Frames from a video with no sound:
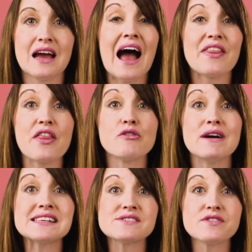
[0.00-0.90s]
and that the
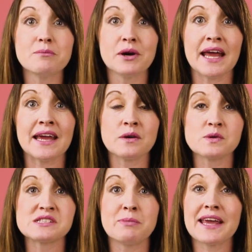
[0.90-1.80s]
rest of the money
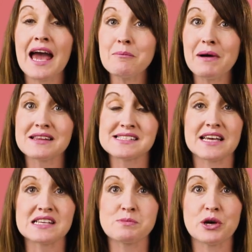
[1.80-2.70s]
was to be kept by the
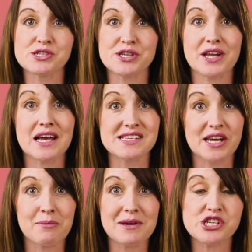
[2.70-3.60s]
salesperson as a
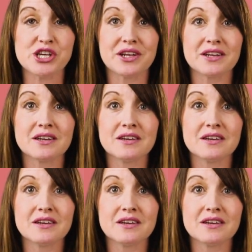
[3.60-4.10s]
commission.